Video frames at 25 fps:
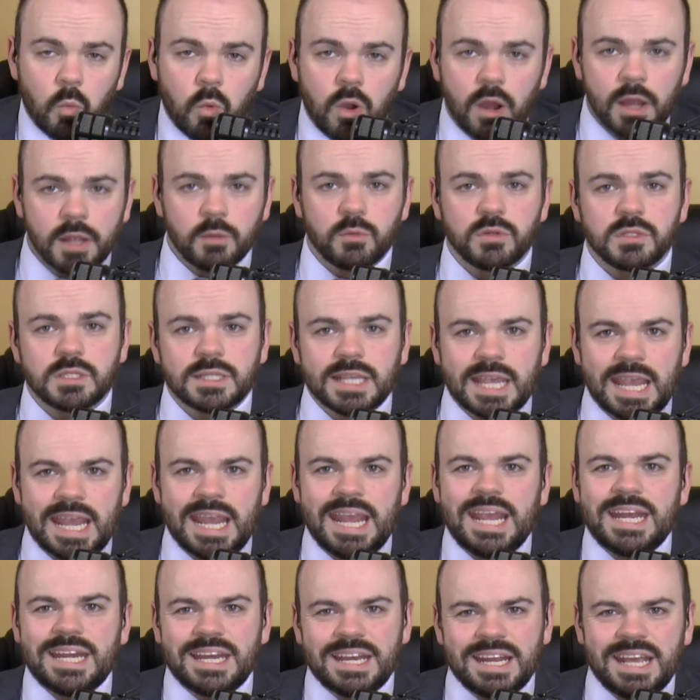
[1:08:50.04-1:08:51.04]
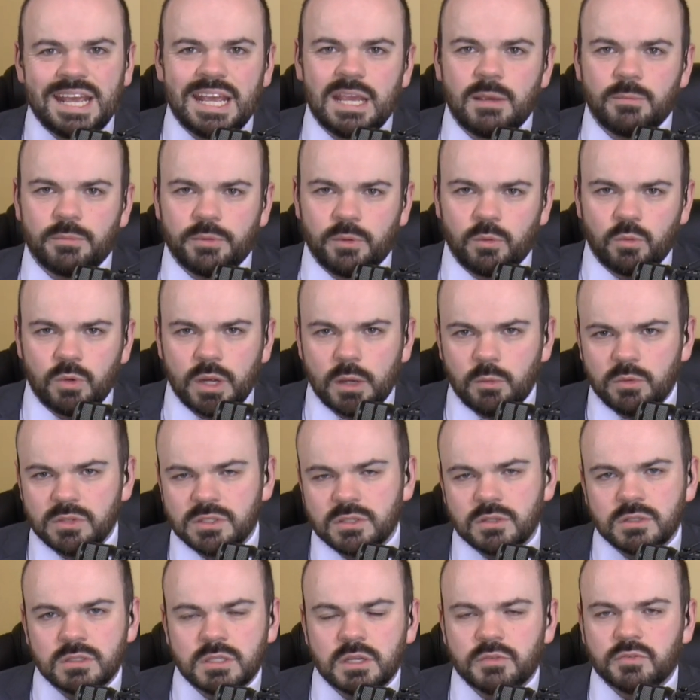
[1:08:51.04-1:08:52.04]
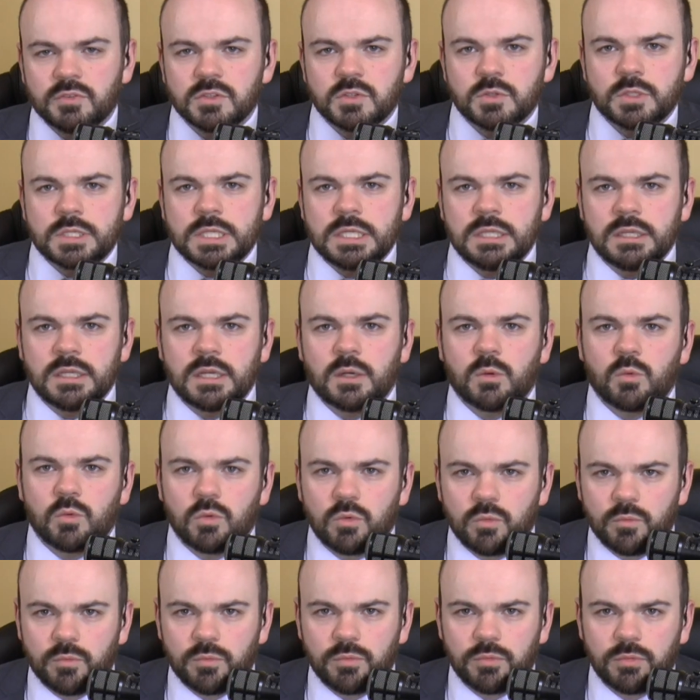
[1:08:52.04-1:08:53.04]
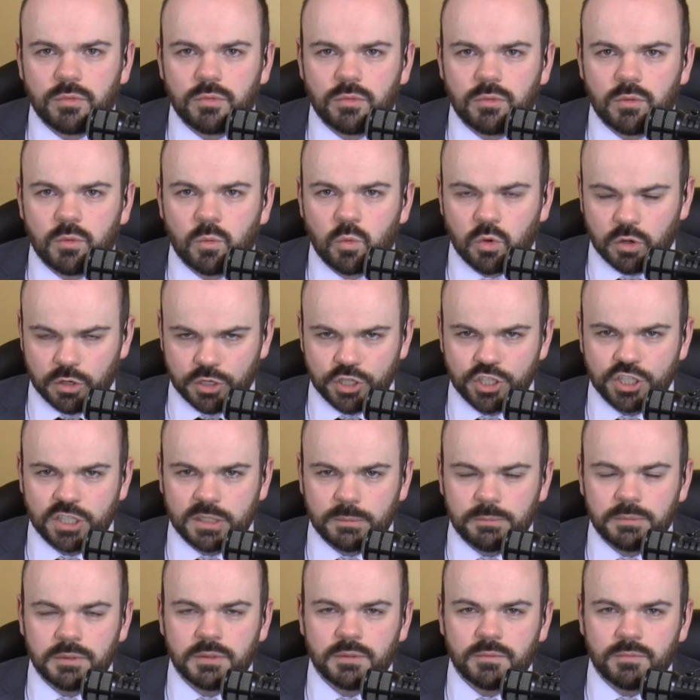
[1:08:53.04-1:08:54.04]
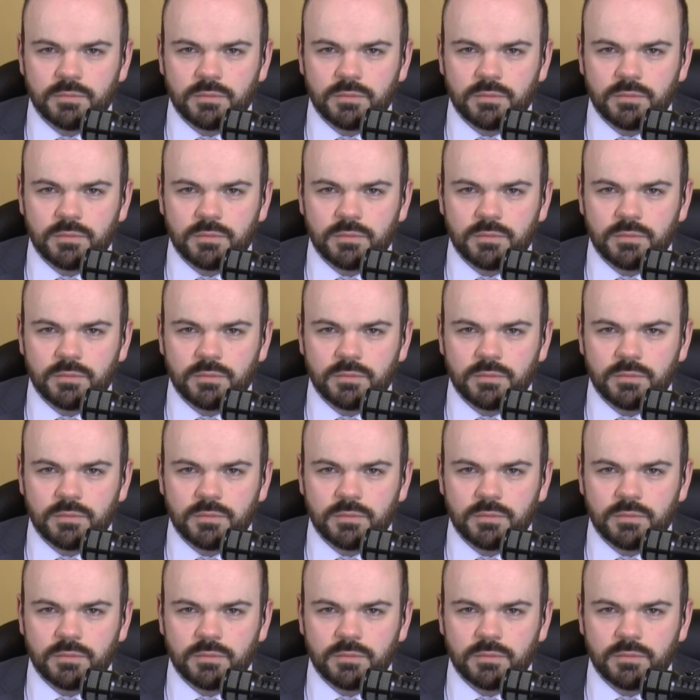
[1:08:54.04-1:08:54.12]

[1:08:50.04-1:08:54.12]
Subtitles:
Why was Cain and Abel? Why was there a difference between their worship